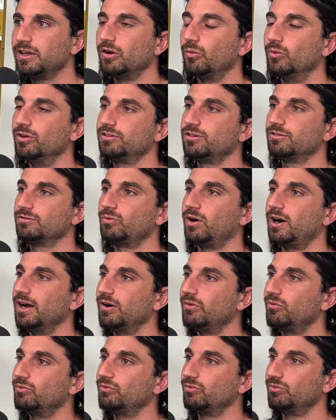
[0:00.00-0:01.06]
which is
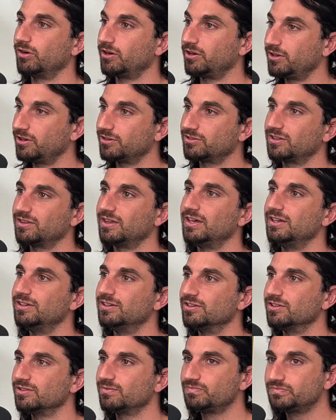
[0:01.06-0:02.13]
why we're here today
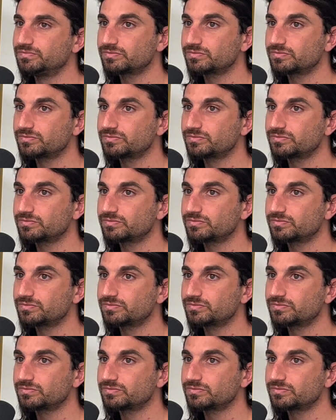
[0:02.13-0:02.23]
is